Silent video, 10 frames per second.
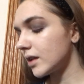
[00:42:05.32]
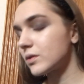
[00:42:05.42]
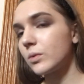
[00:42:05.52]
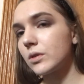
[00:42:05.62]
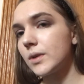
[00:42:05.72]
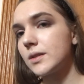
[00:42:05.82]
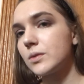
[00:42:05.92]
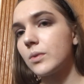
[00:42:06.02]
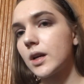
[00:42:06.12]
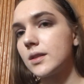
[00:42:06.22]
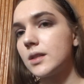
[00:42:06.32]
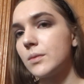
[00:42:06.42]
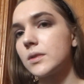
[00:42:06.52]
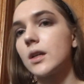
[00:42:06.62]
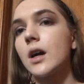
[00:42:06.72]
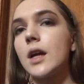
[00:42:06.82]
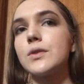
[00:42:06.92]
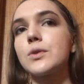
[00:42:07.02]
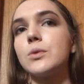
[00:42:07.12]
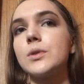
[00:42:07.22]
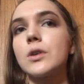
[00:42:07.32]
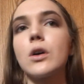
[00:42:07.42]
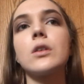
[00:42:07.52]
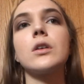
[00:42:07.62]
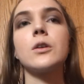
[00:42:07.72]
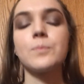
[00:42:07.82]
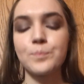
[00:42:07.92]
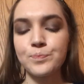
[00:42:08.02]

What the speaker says: that's one of the reasons why it seems like high school was harder.